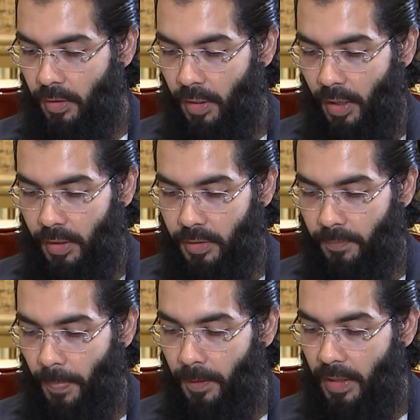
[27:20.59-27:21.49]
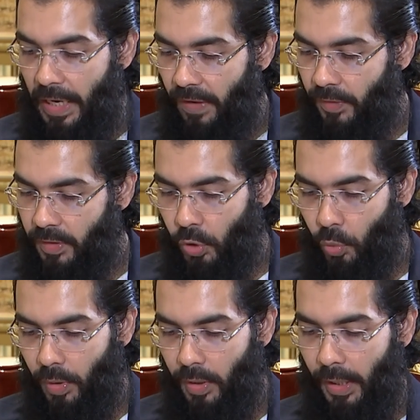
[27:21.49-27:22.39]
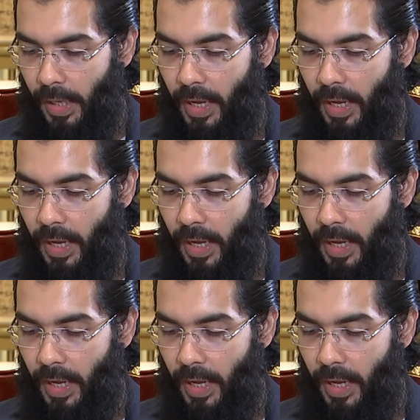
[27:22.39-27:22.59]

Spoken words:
that live in this world